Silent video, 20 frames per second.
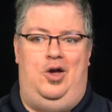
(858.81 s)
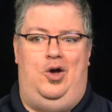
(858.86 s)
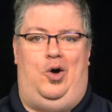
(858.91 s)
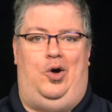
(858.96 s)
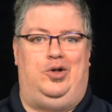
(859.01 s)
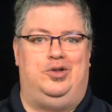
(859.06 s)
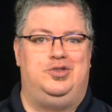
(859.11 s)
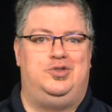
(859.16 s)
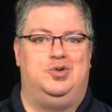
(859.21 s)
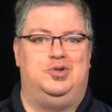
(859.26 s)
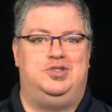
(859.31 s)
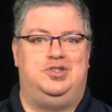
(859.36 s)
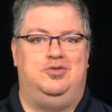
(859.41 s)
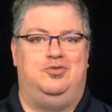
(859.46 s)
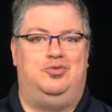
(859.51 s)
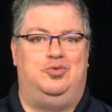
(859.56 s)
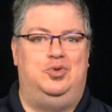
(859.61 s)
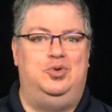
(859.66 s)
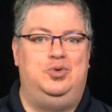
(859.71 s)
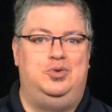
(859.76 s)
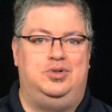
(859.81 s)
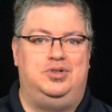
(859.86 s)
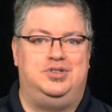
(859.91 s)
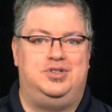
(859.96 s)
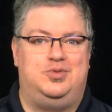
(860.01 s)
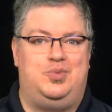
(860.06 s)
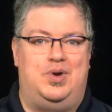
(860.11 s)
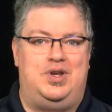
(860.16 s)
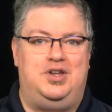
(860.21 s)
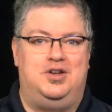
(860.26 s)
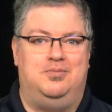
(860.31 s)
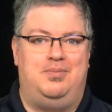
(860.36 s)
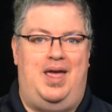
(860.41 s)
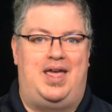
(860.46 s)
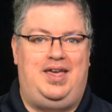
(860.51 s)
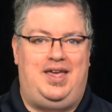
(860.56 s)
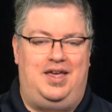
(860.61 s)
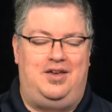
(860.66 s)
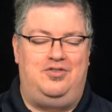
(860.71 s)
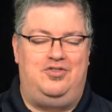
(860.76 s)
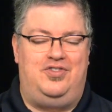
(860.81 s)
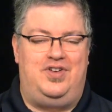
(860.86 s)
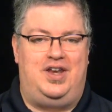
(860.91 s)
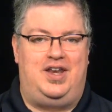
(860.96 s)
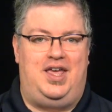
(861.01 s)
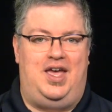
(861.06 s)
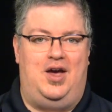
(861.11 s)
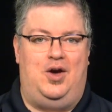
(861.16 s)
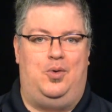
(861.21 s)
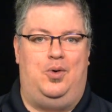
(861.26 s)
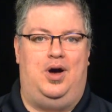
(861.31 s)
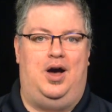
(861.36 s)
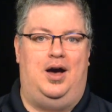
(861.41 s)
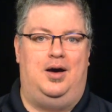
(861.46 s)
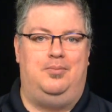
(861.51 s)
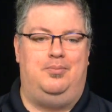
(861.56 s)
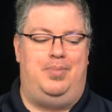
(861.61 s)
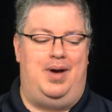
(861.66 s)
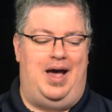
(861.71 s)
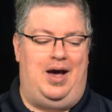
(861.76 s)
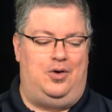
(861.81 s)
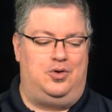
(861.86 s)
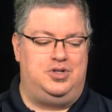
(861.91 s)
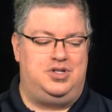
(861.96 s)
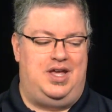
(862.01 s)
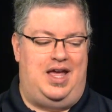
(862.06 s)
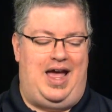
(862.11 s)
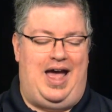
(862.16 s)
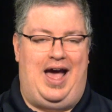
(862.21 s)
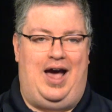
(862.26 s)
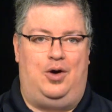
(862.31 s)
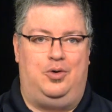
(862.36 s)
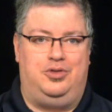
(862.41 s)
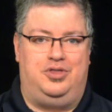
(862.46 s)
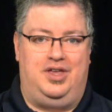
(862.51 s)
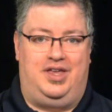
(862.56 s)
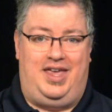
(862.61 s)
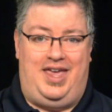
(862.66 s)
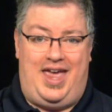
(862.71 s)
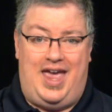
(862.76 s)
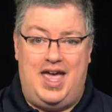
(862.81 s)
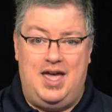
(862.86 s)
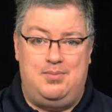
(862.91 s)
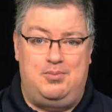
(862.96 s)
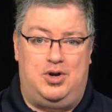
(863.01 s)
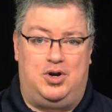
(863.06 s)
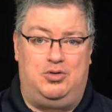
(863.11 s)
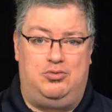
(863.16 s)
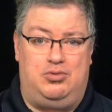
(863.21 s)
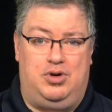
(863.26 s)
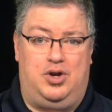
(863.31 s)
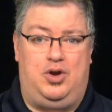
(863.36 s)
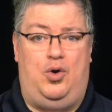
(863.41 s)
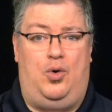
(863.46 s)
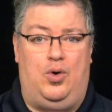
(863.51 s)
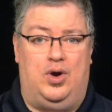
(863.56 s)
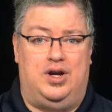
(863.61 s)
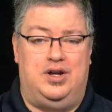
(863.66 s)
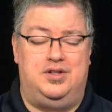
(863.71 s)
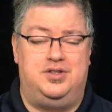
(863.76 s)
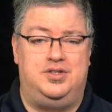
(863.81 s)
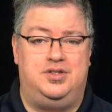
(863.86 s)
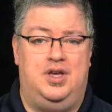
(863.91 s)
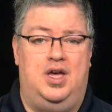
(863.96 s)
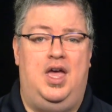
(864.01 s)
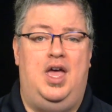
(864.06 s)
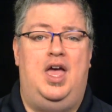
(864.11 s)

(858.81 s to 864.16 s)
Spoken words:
all sorts of rules when you're making video about how the camera records,